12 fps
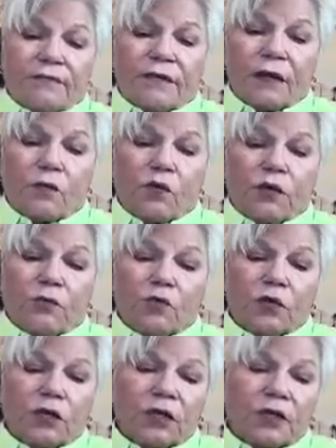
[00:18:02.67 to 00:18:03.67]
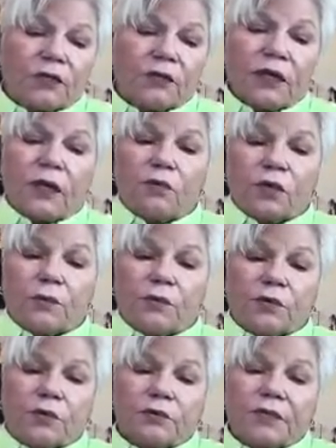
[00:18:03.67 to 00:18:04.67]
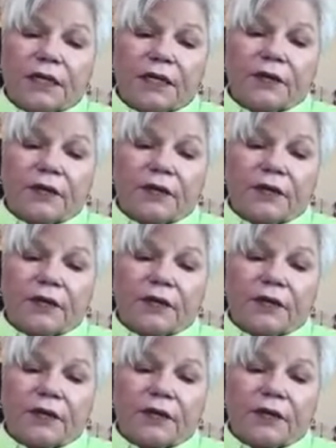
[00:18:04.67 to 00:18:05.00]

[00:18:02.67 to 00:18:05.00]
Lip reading: got one more color I want to put on here